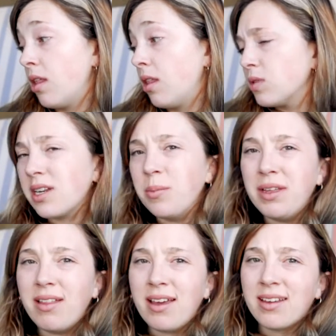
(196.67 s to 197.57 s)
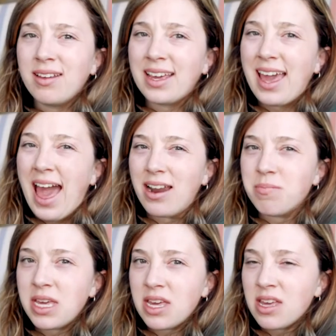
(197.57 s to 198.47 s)
It was going to be like an
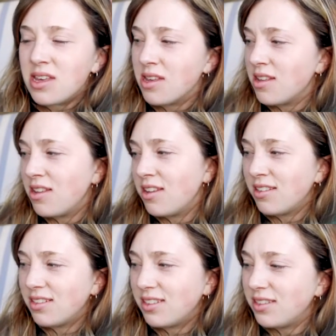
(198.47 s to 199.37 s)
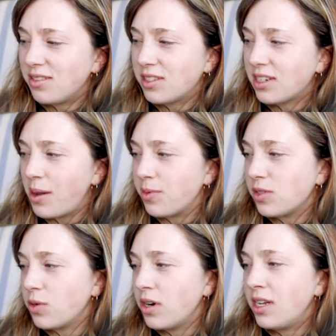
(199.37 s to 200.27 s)
academy type of
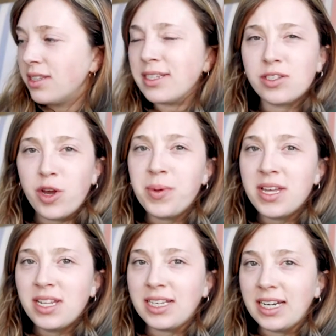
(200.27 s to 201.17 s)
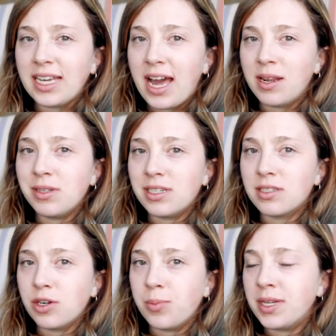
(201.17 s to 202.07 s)
story, dystopian, like an academy
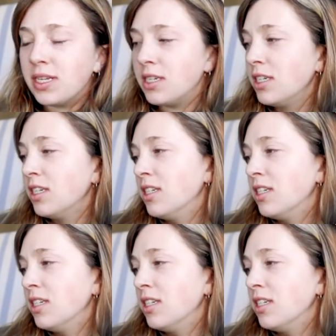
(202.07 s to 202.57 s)
dystopian.